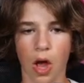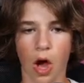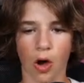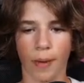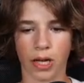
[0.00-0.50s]

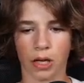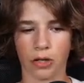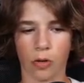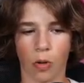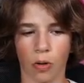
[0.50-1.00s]
Oh my god,
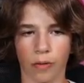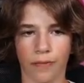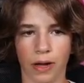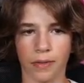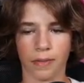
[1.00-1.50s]
you
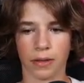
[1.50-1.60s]
horrified me.